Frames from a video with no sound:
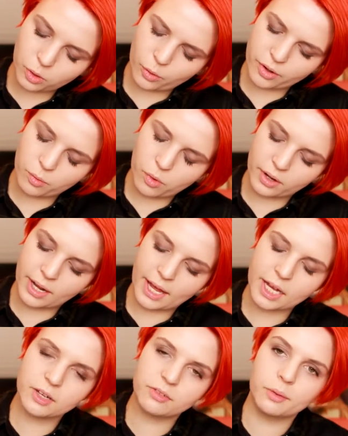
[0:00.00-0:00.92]
Glory One
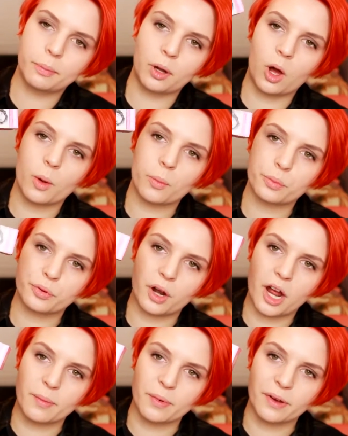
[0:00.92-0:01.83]
Heck of a Blot
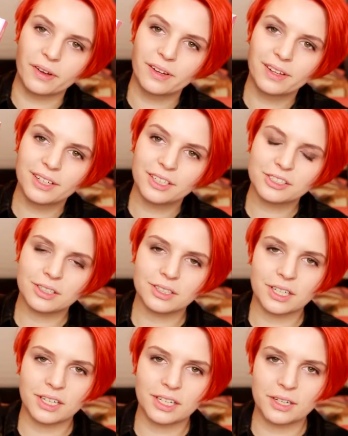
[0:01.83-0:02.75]
Primer. Try
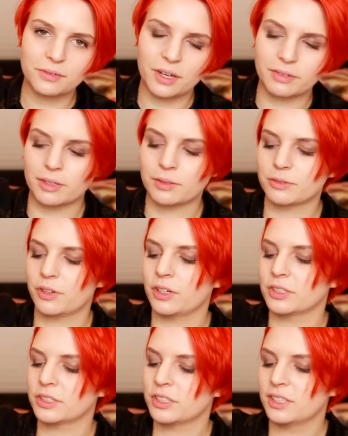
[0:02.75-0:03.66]
saying that 5 times
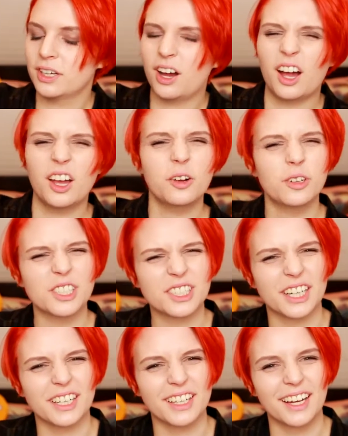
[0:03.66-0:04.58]
fast. I
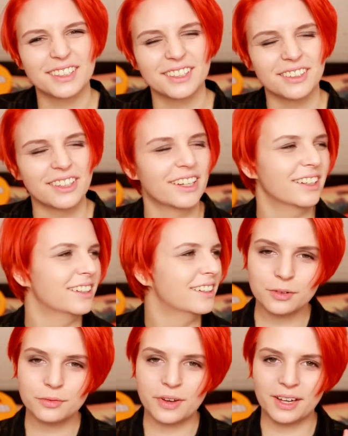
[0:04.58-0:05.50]
always say that, don't I? They
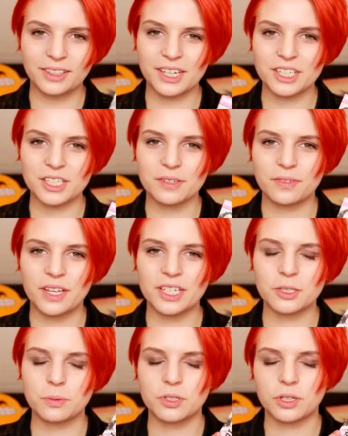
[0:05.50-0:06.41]
had a foundation of
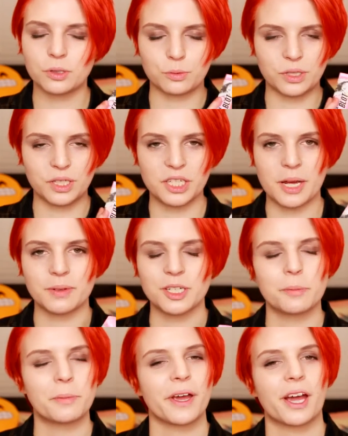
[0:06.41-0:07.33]
this, which I was really
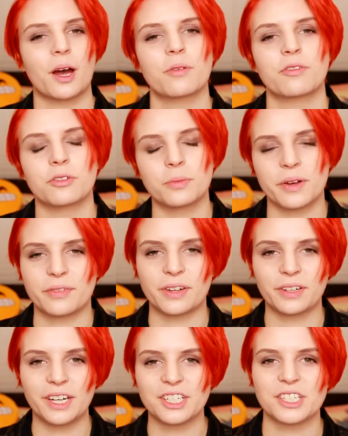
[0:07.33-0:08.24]
tempted to pick up for my
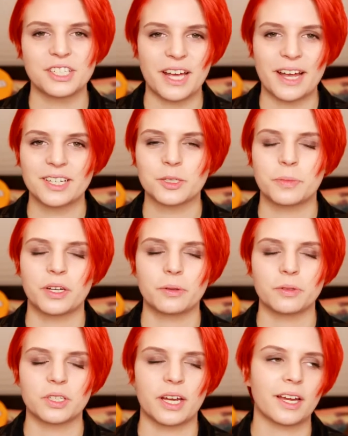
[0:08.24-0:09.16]
foundation test, but
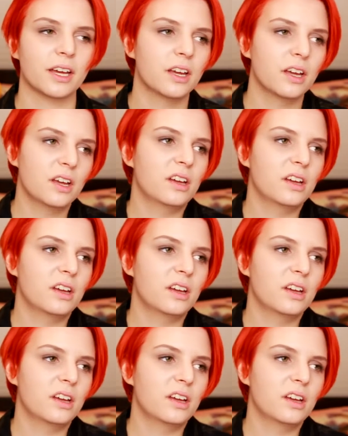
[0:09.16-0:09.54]
it was like